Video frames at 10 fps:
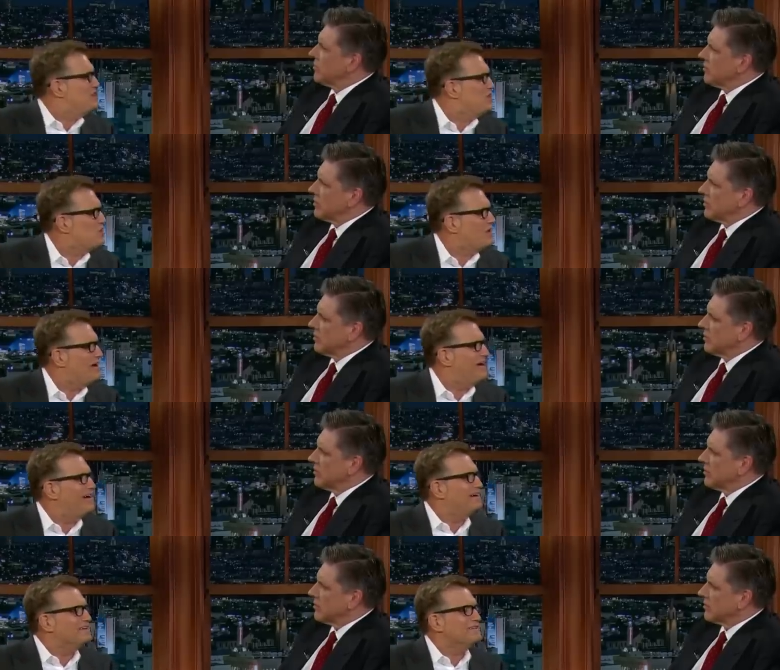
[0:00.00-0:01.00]
Speaker 1: you know,
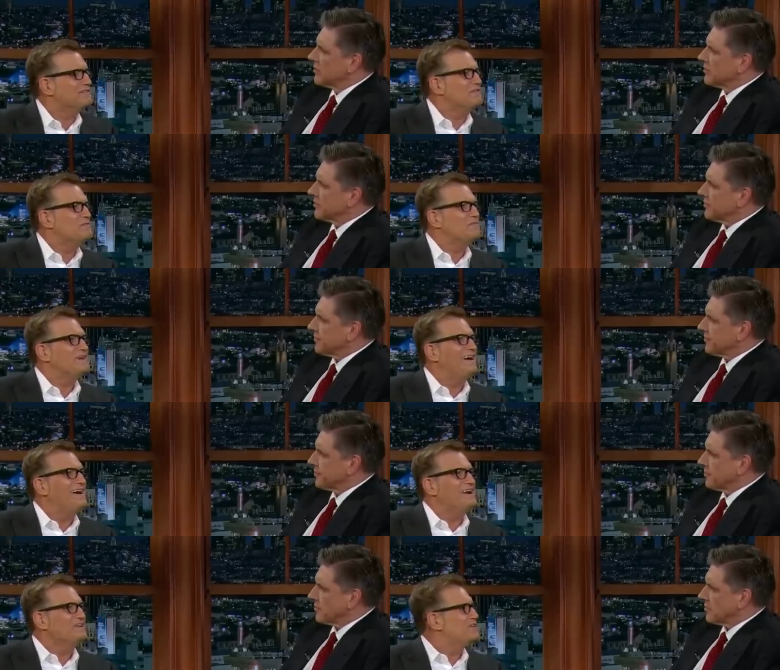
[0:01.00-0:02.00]
uh, the,
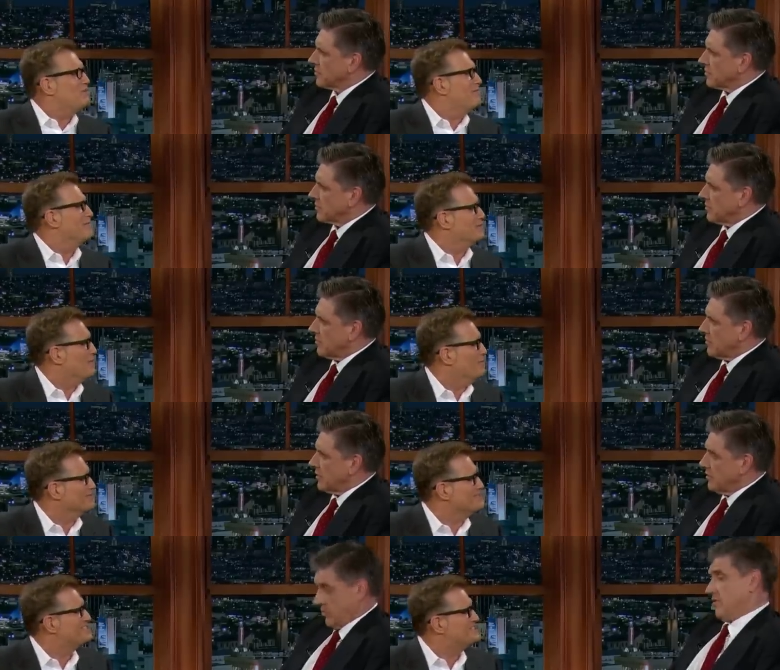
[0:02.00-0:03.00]
uh, Nicole, remember Nicole?
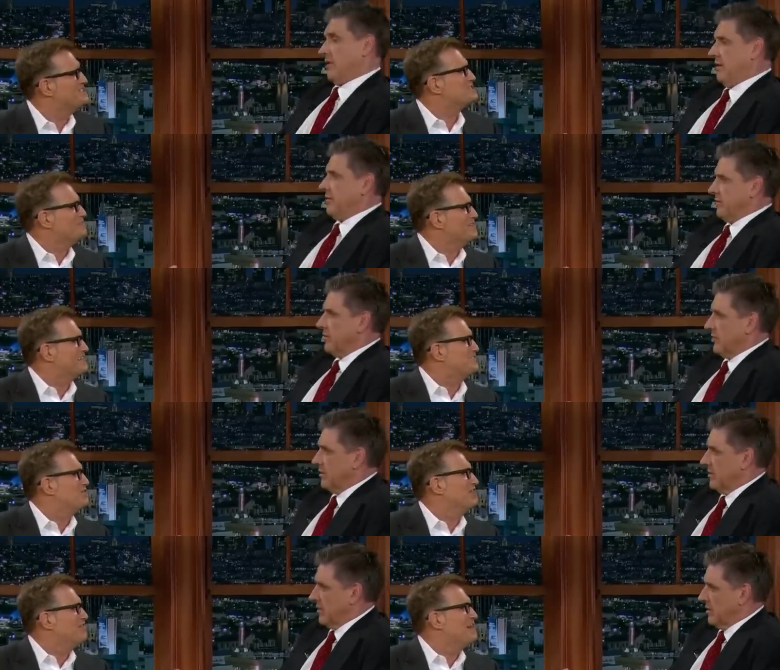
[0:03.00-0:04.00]
She's, sure, she's I the one that
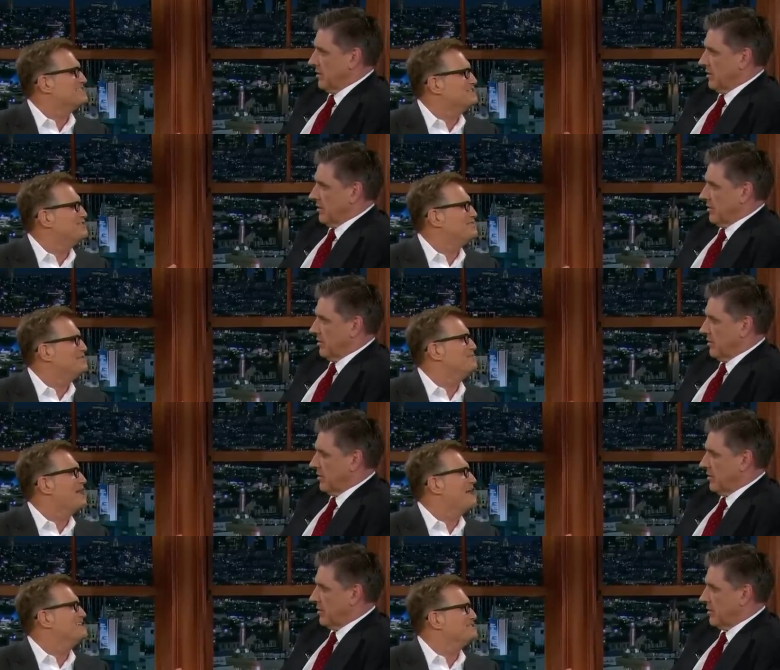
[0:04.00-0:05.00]
told that line, said, you could be the
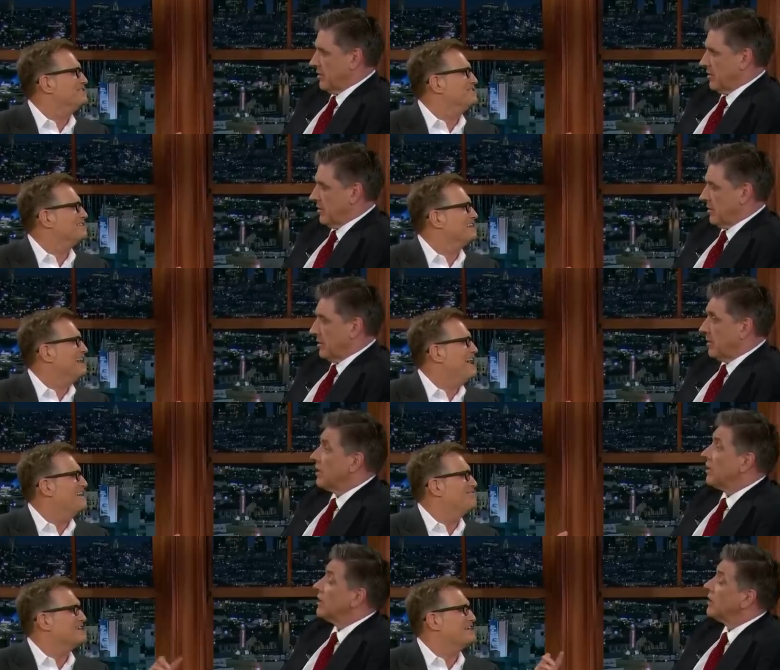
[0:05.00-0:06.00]
manager. And
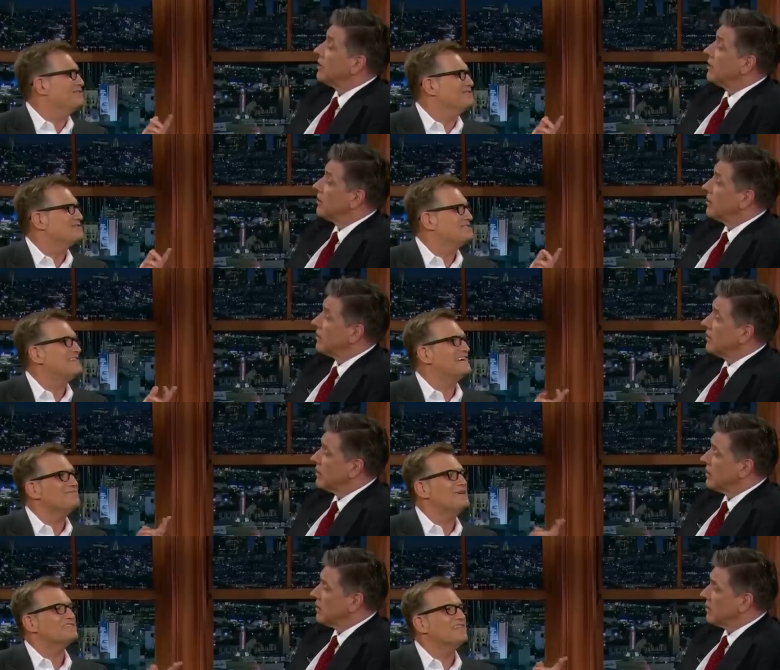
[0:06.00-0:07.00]
that was like her
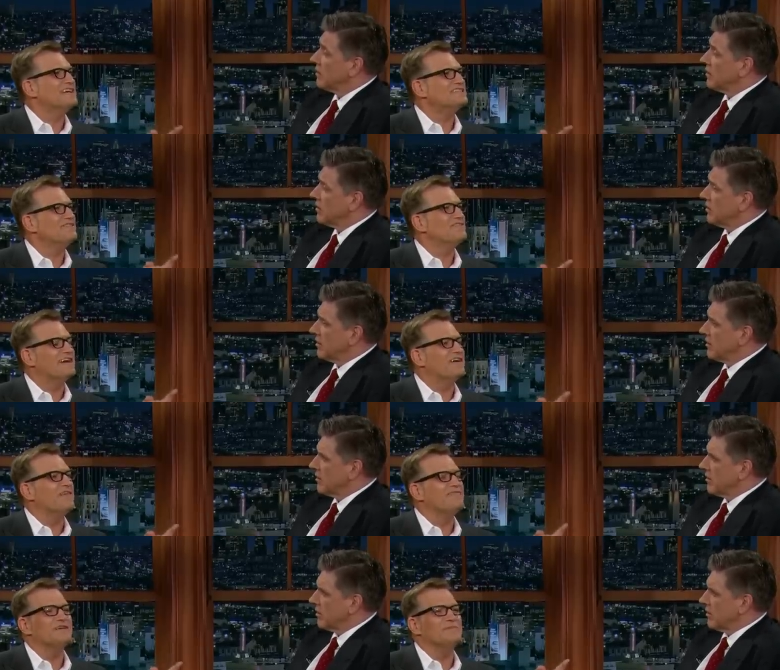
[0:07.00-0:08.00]
second best line she ever got
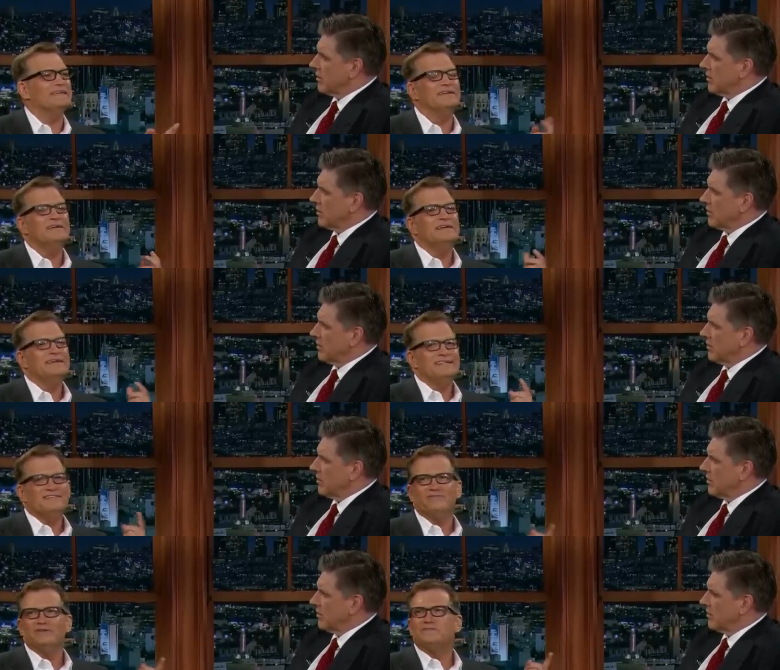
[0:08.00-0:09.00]
off on me.
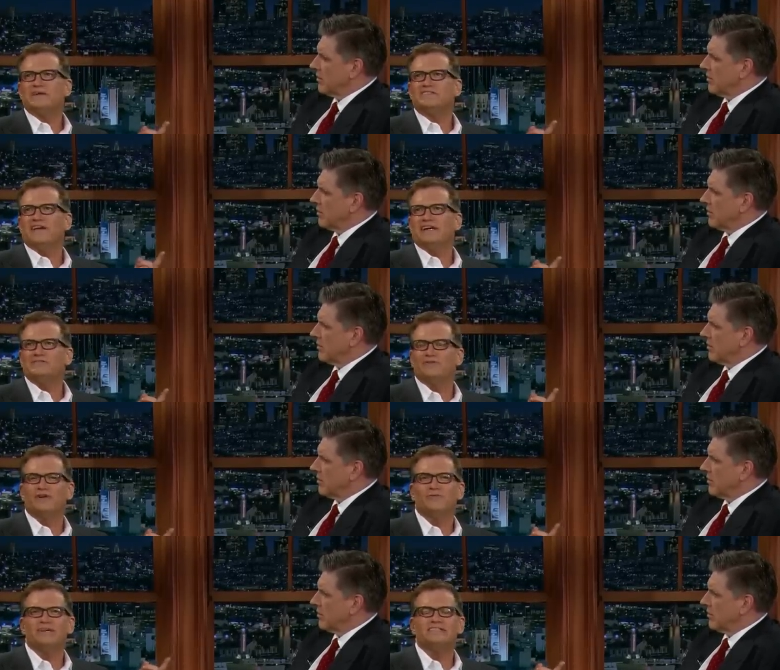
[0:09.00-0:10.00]
The first best lines, we were
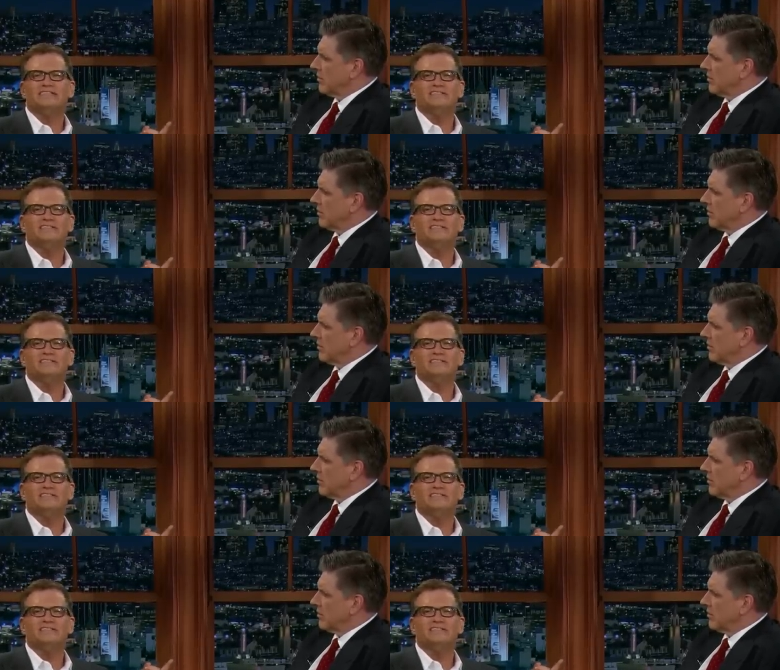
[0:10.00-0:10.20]
on our way to see